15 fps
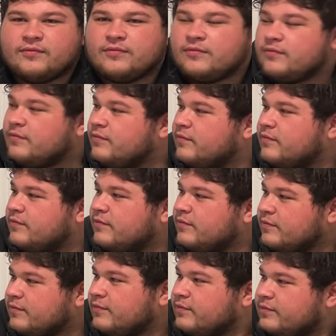
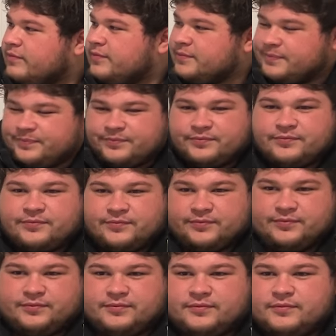
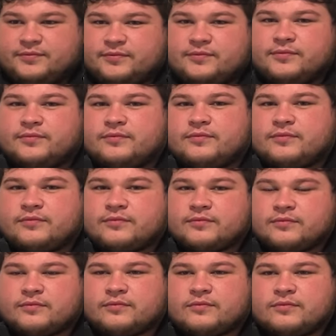
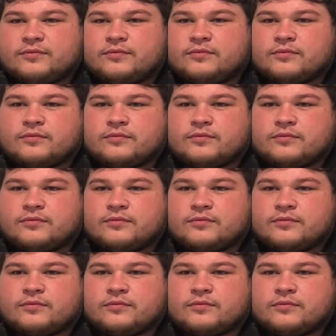The person shown says nothing.